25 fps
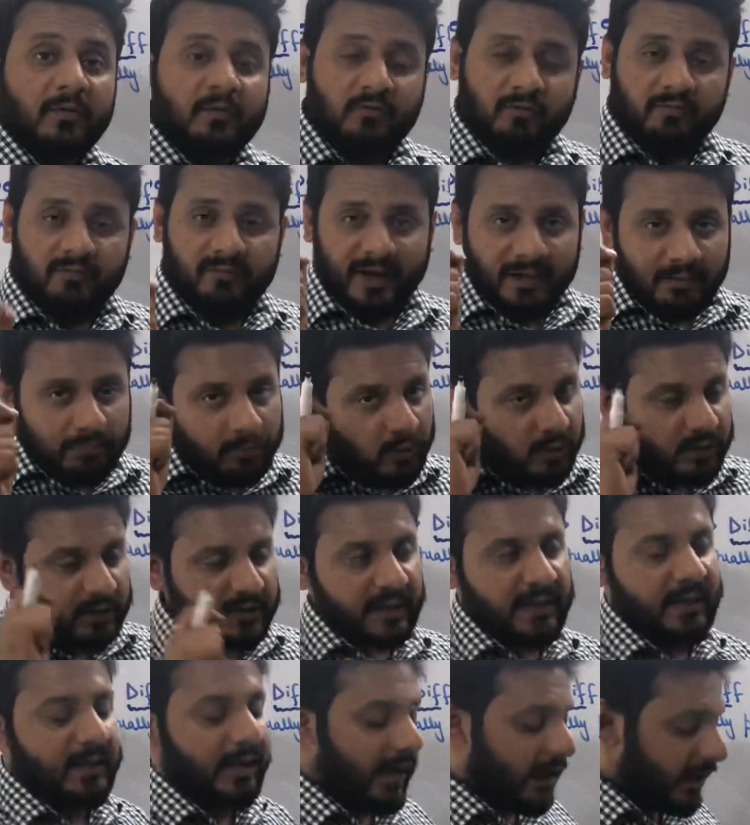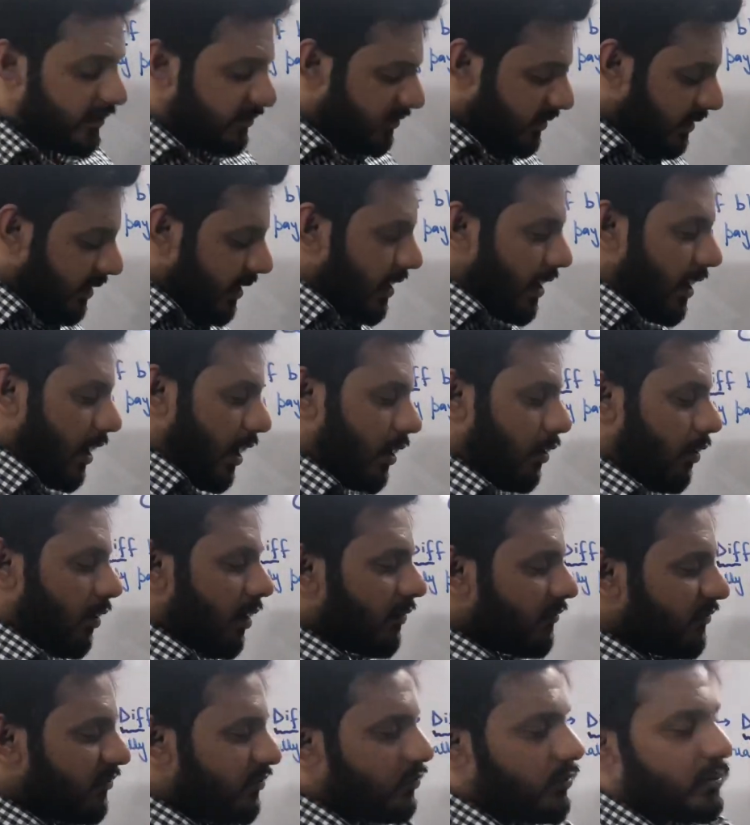So one more thing guys, a lot
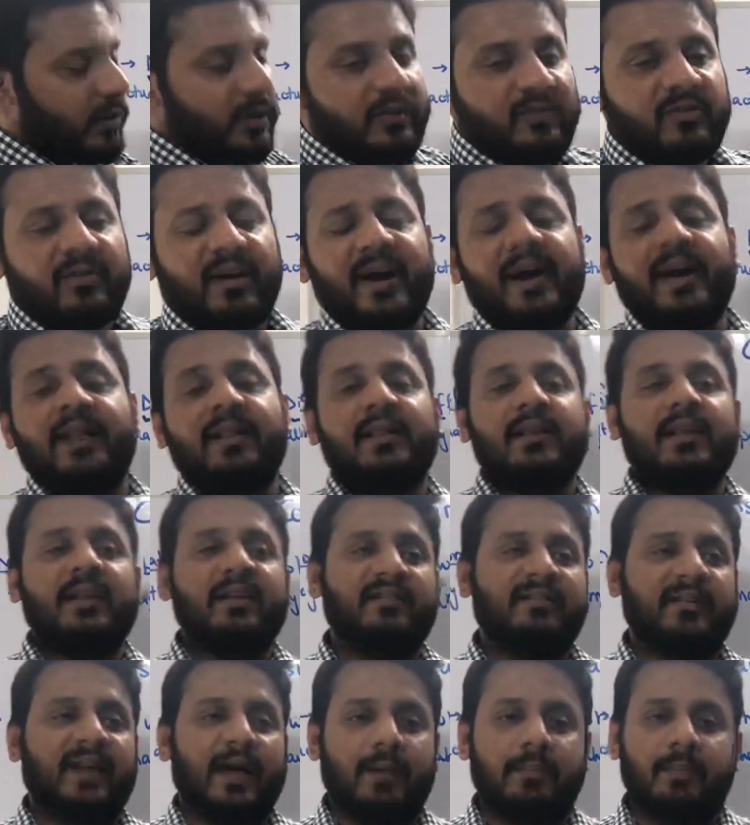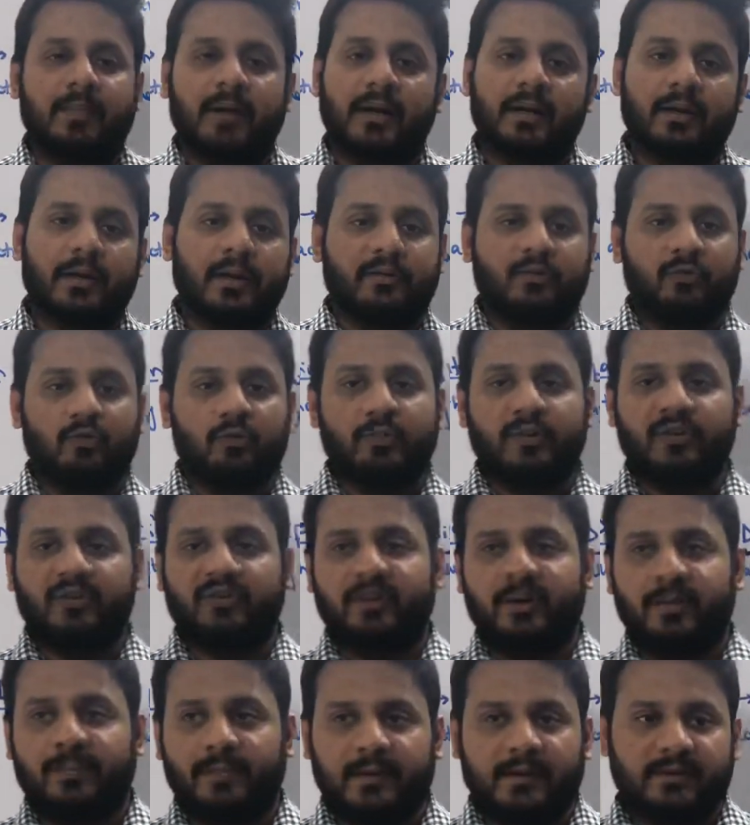of students write in the exam that consumer
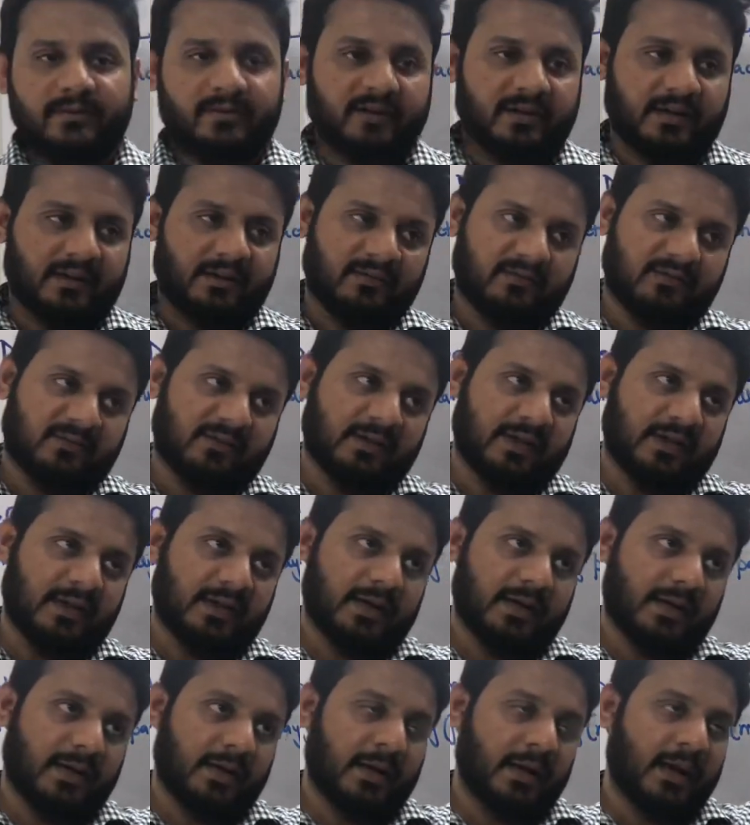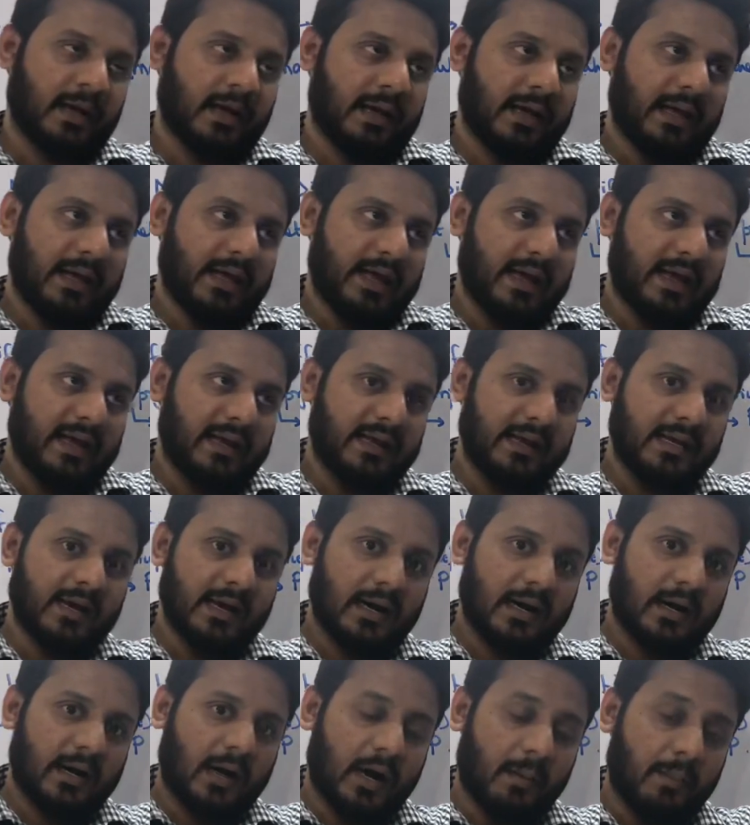surplus is the
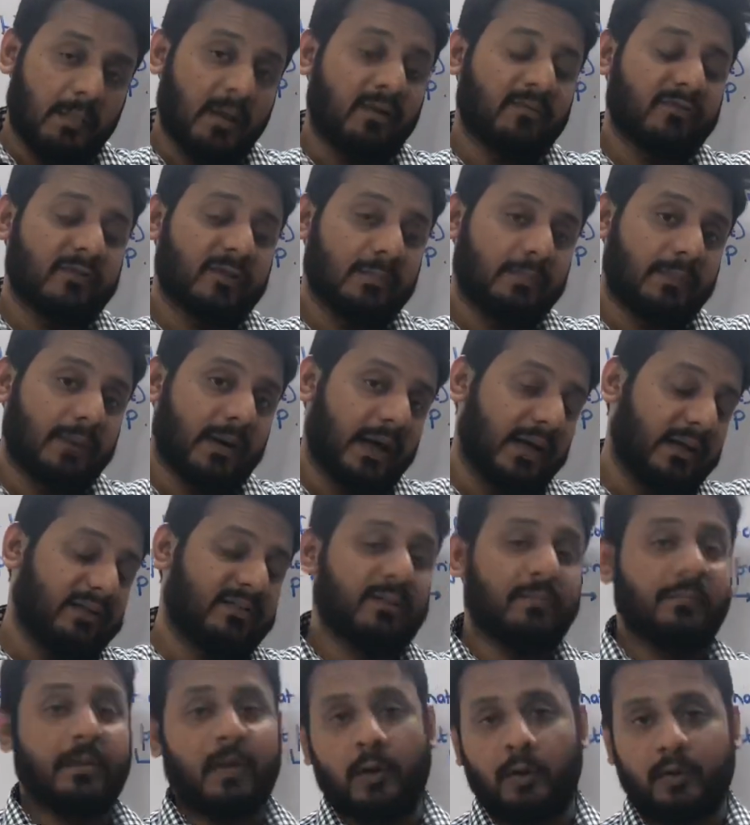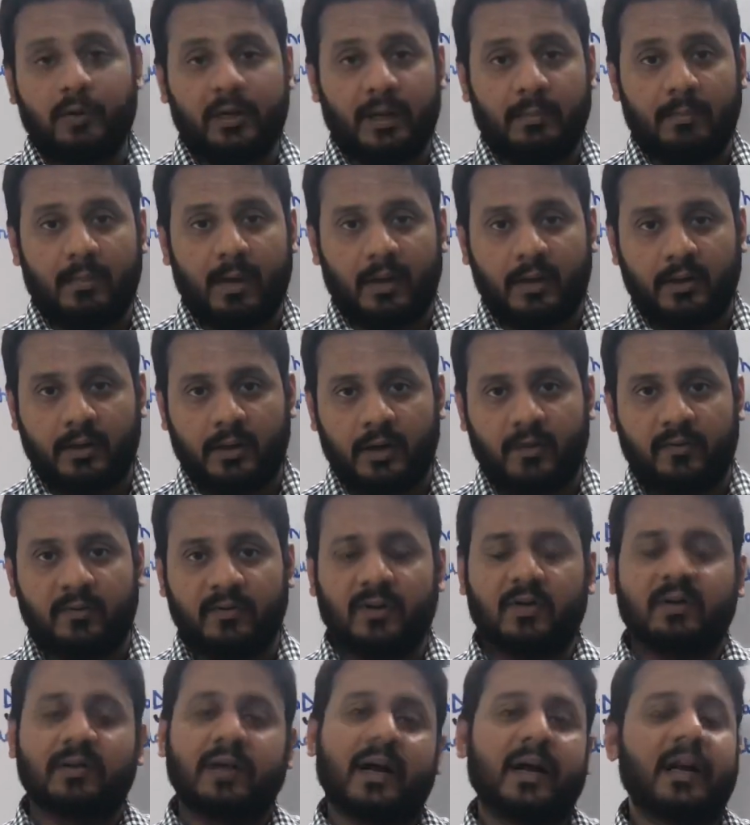area above the price and below the demand curve.
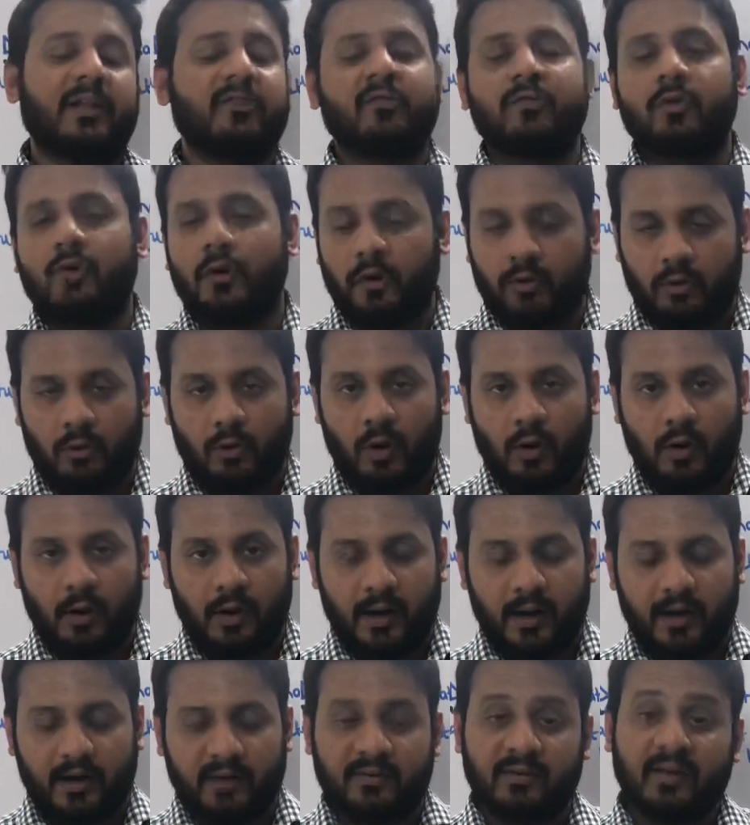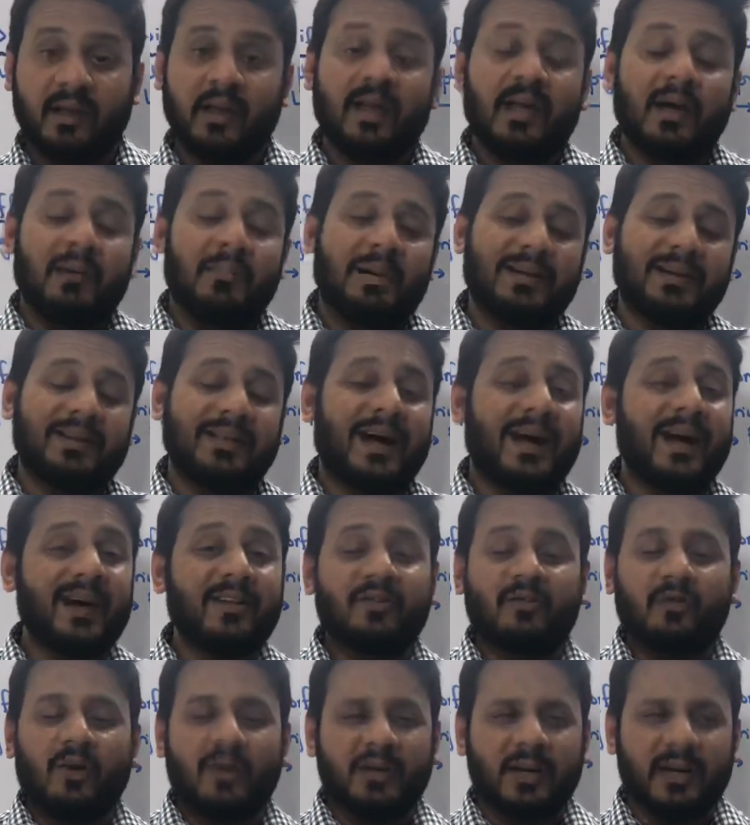Now that is not wrong guys, but that is
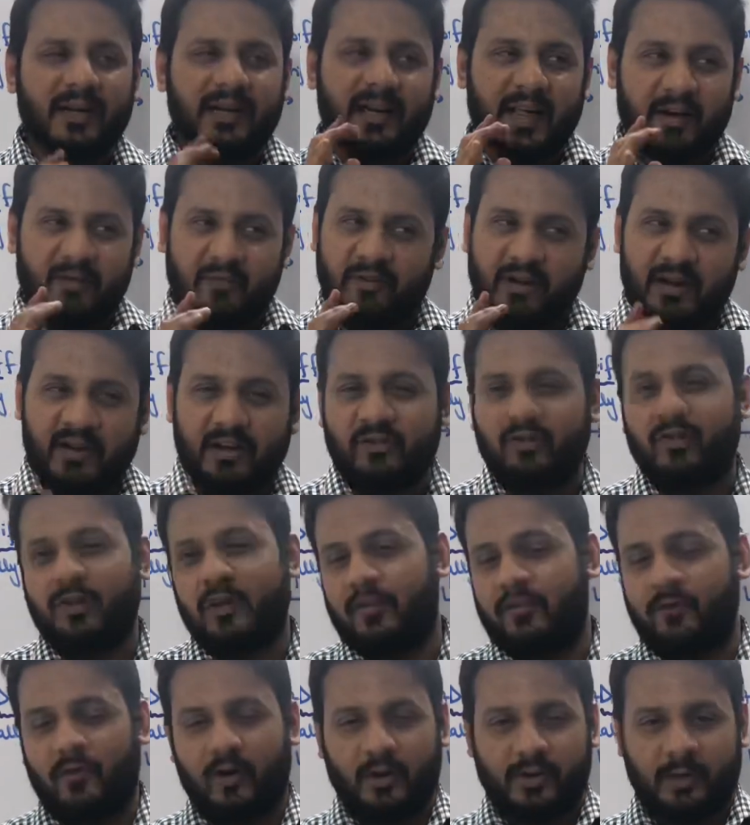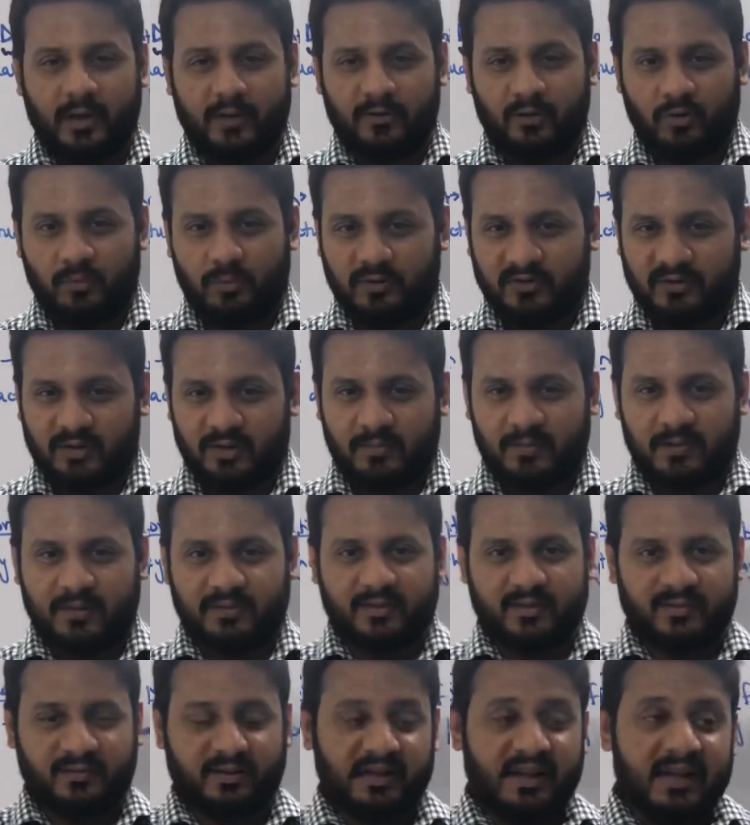not the definition of what consumer surplus
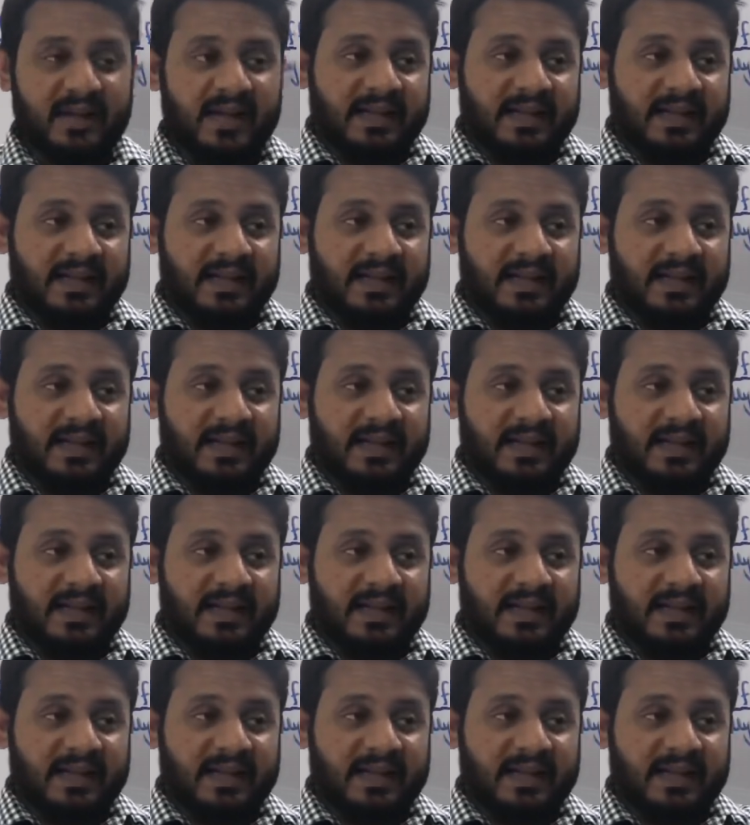is.